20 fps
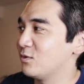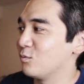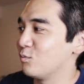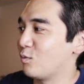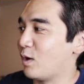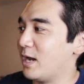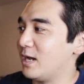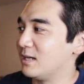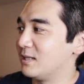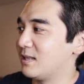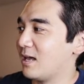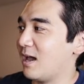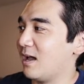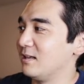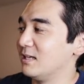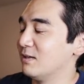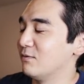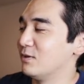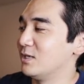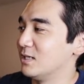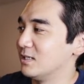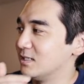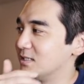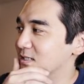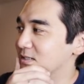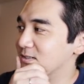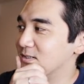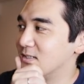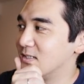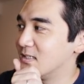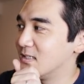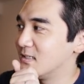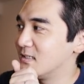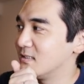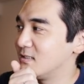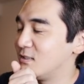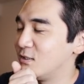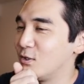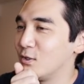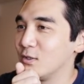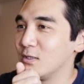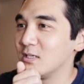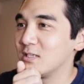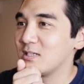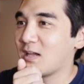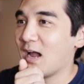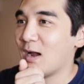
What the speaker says: to rank that and give it a tier list,